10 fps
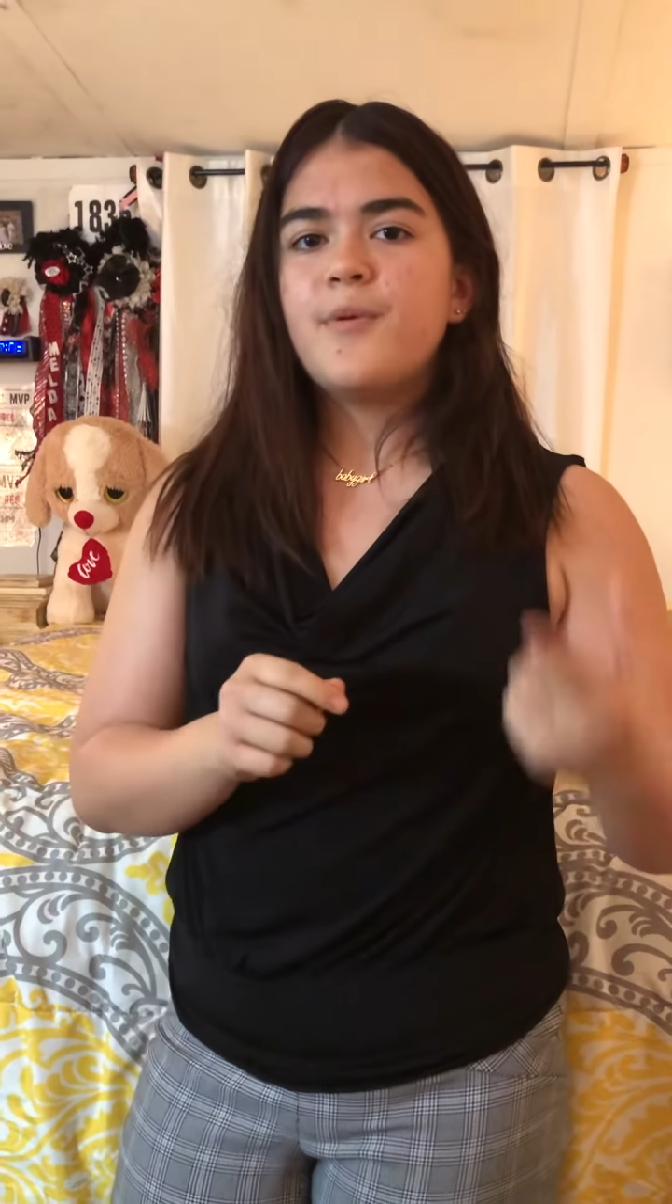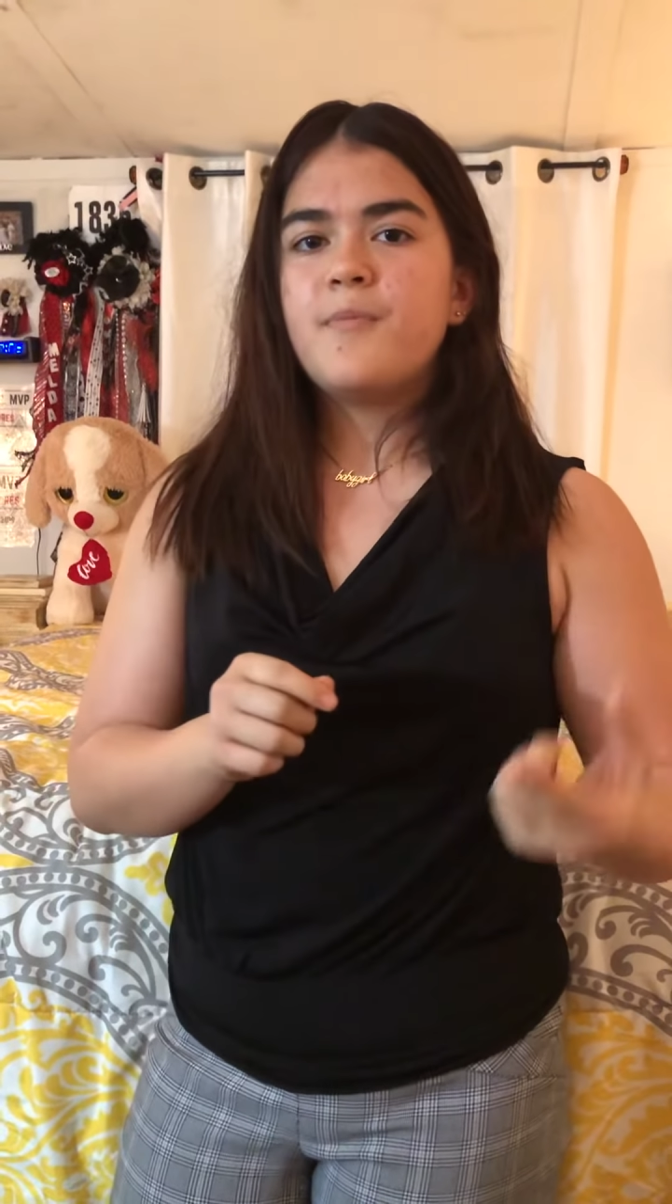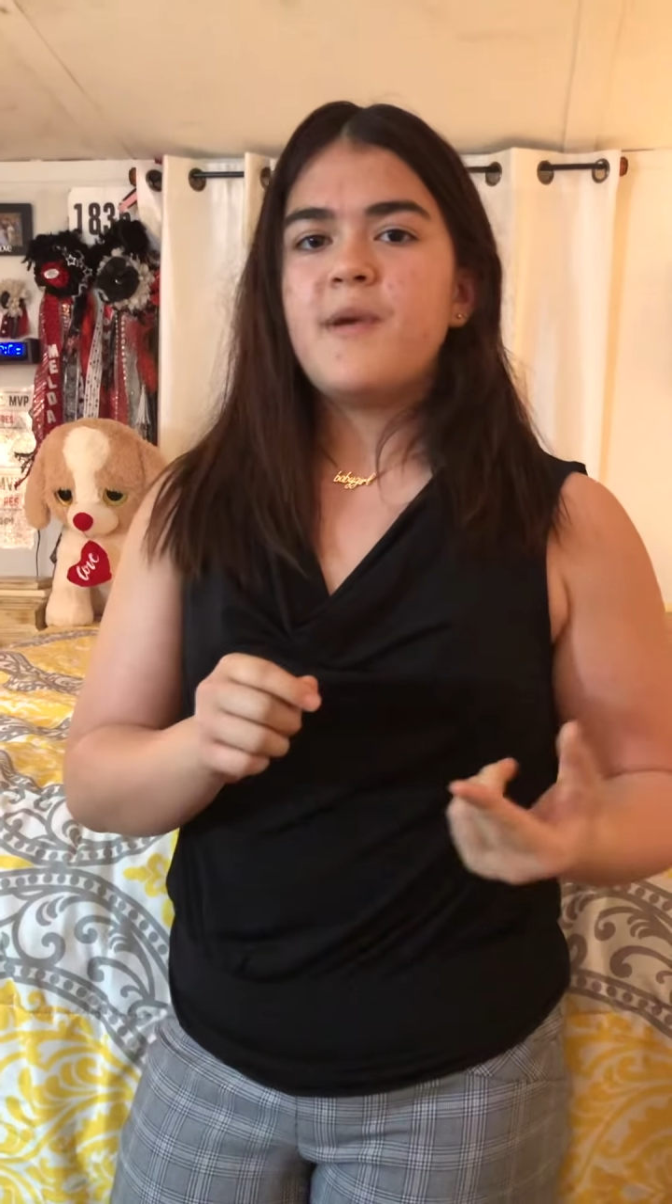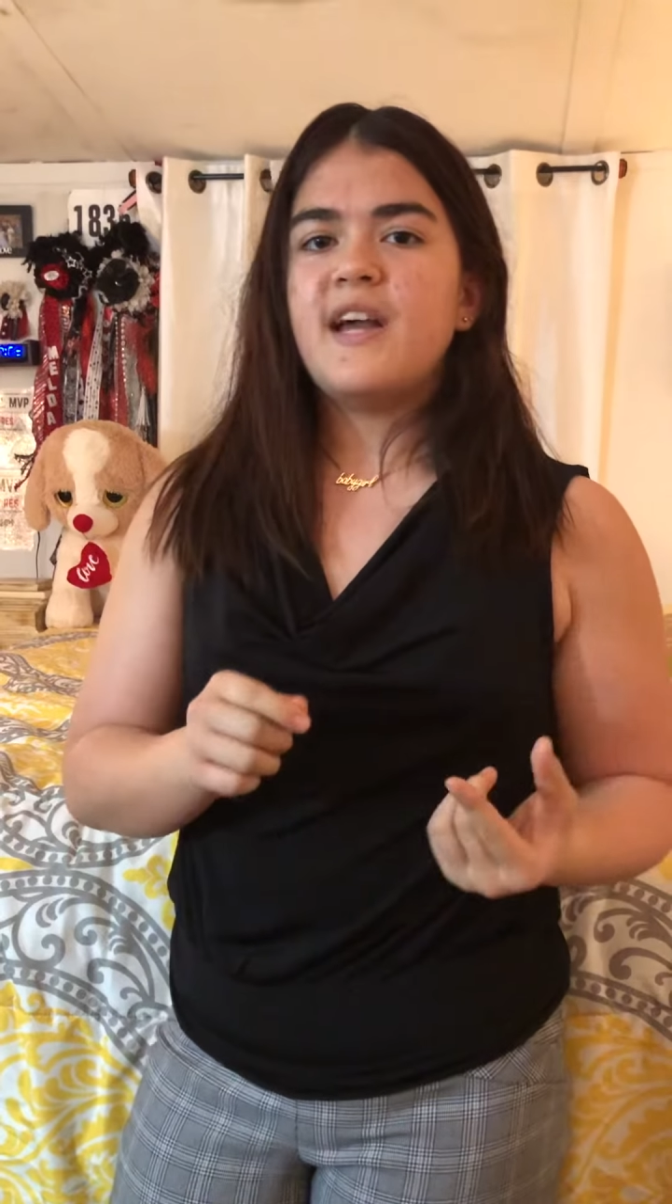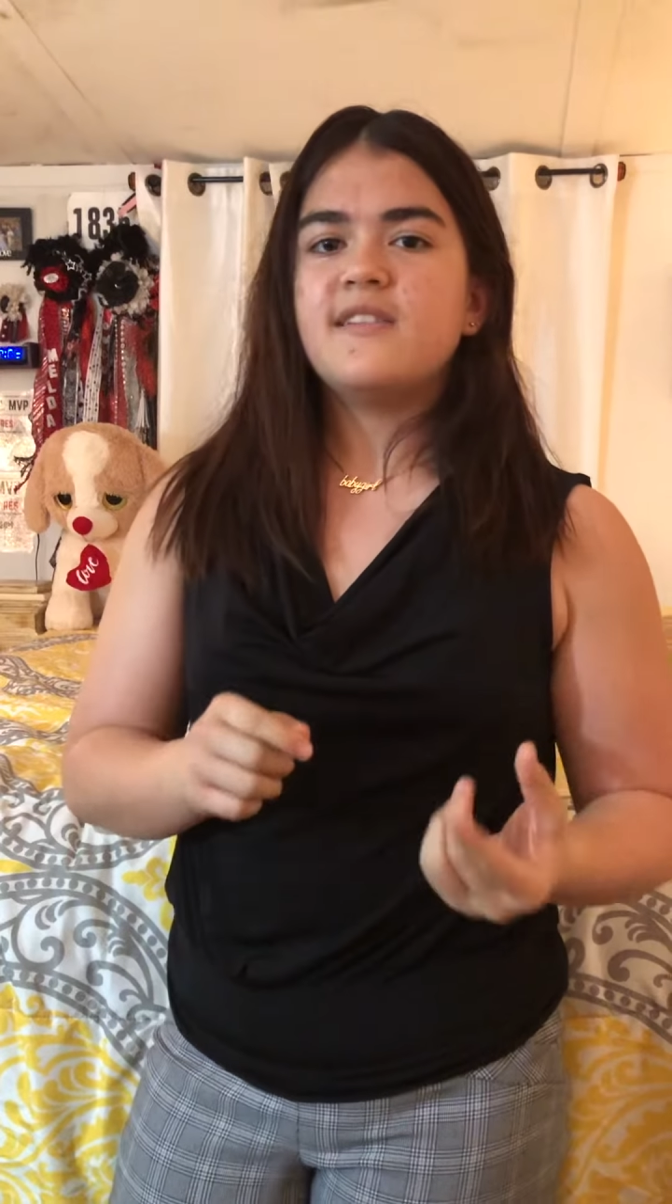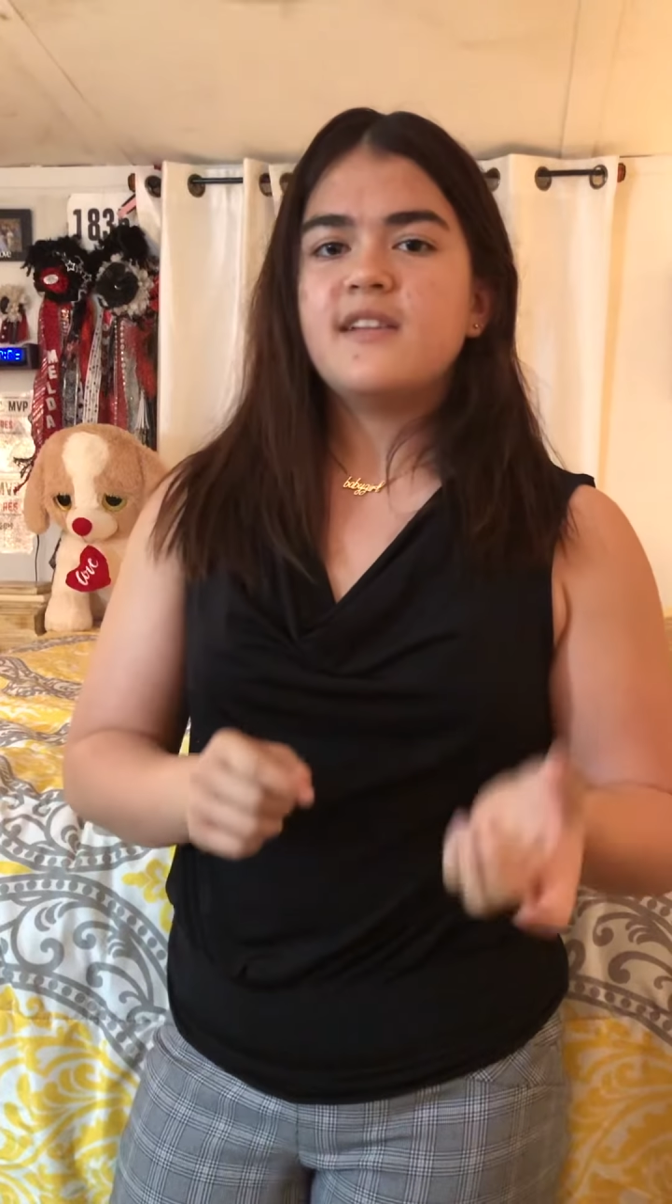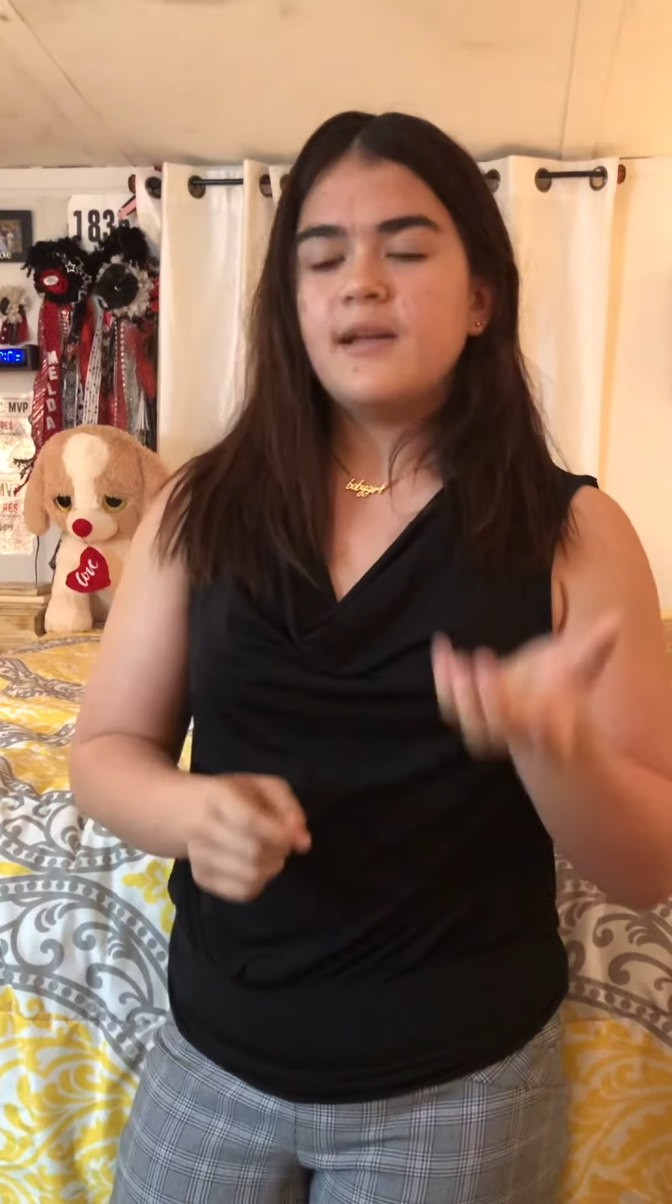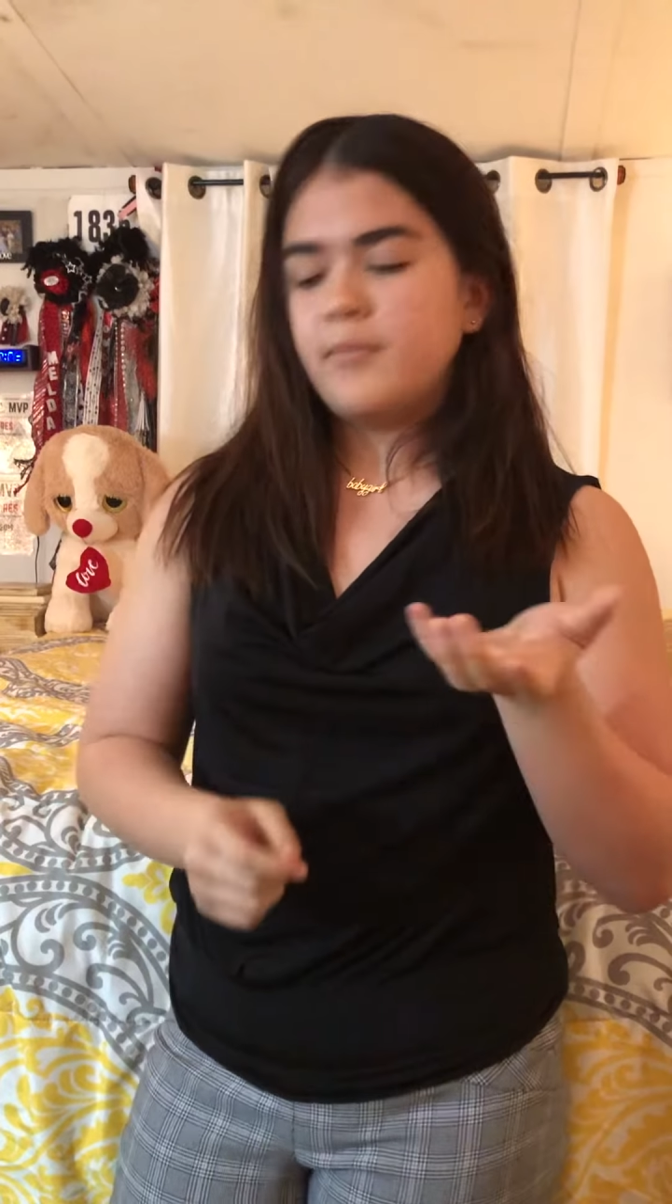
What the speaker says: bands, and